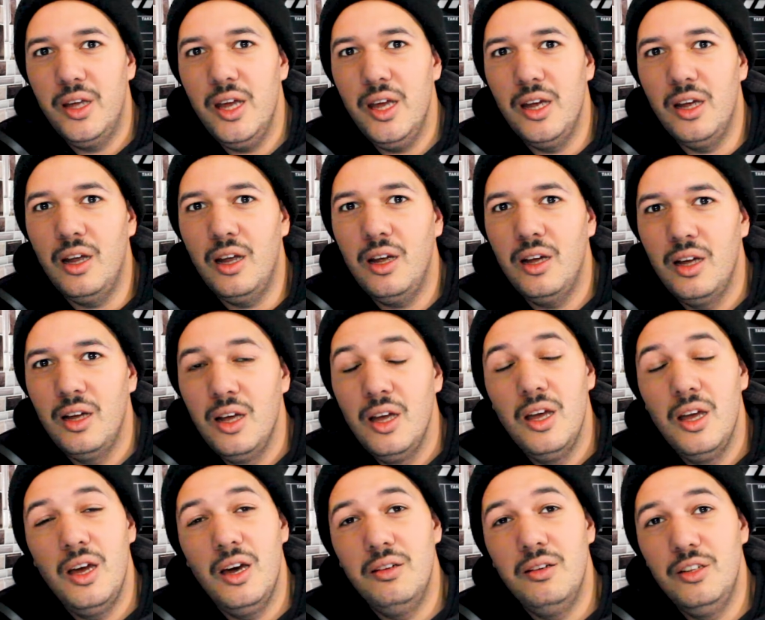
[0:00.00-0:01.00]
King,
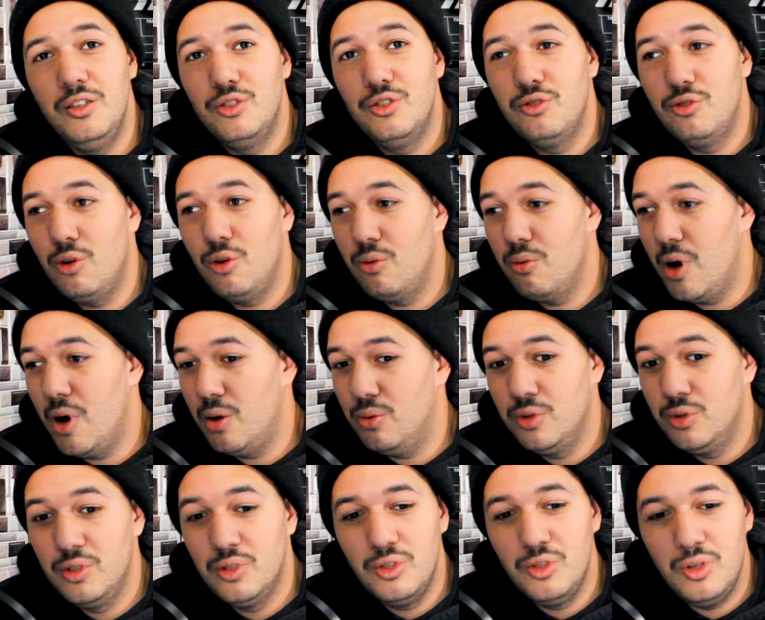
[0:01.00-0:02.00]
and it's
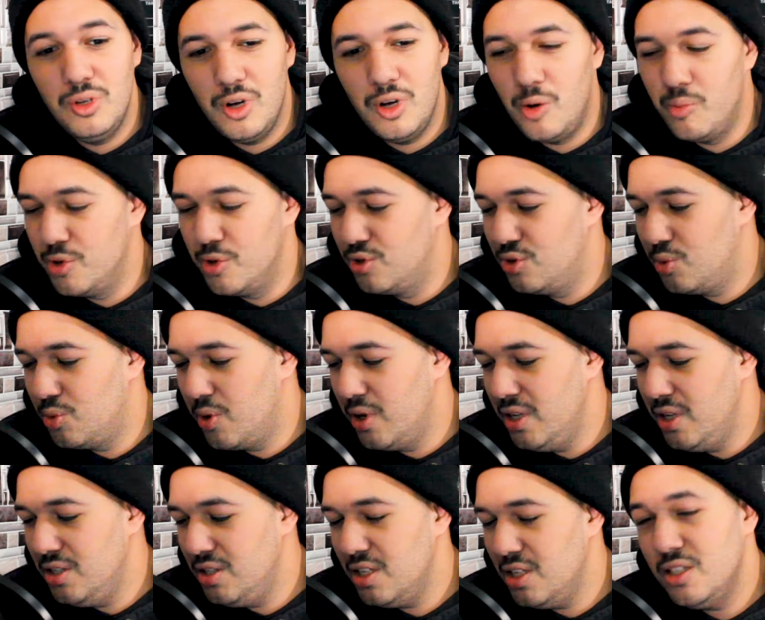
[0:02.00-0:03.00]
throughout almost
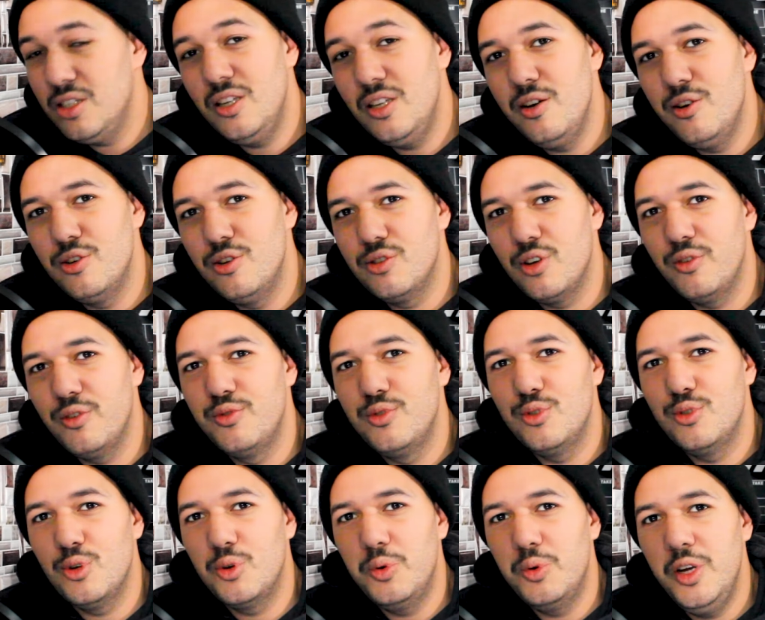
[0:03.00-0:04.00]
26 years of
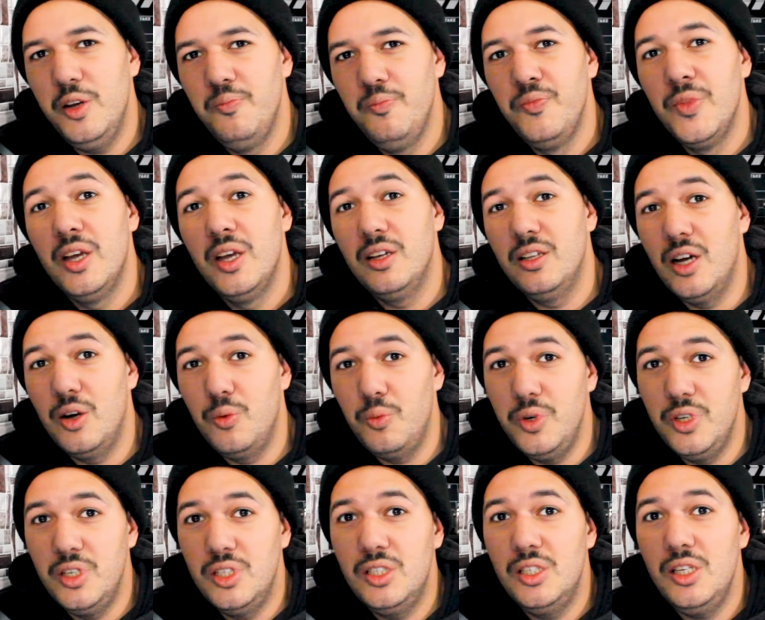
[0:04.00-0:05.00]
story that
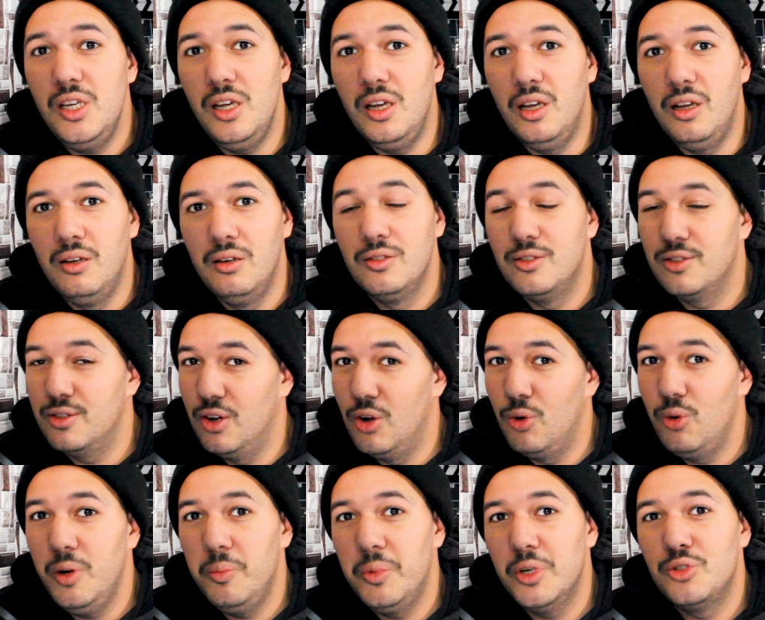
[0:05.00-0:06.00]
we see
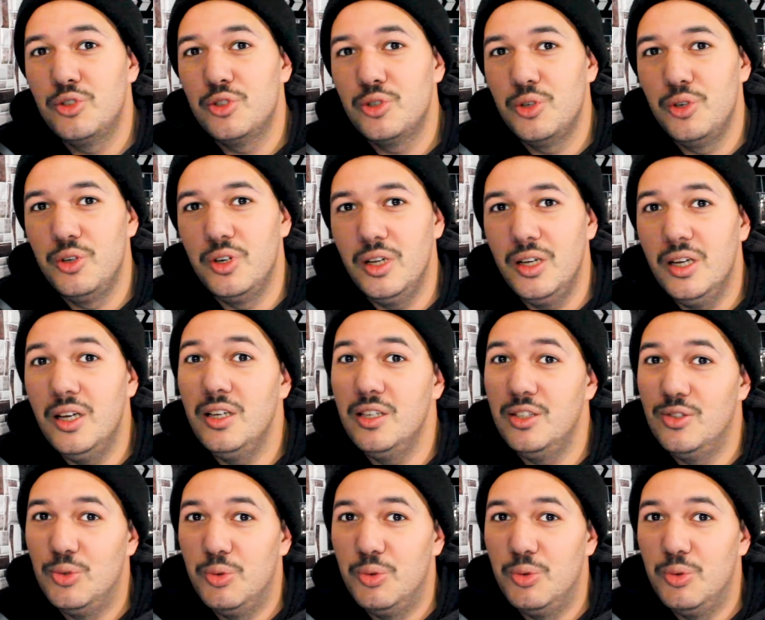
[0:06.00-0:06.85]
slowly but surely his